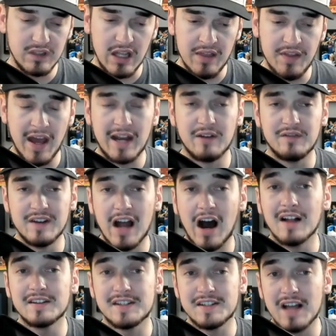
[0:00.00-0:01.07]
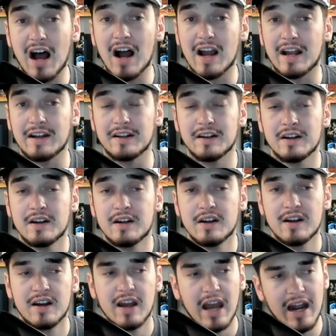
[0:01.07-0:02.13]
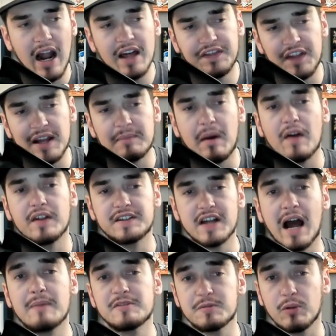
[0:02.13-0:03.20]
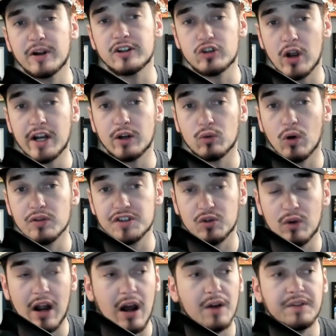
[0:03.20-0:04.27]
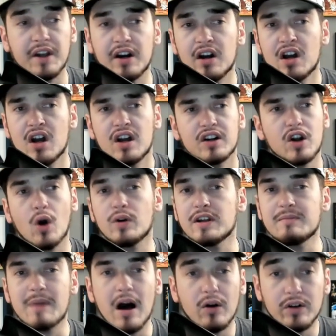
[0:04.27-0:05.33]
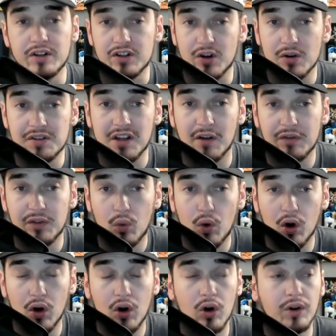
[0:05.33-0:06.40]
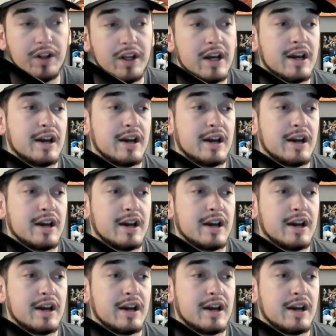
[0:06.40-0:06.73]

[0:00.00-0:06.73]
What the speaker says: that have not signed. And I think by the time spring training rolls around, the Cody Bellingers of the world,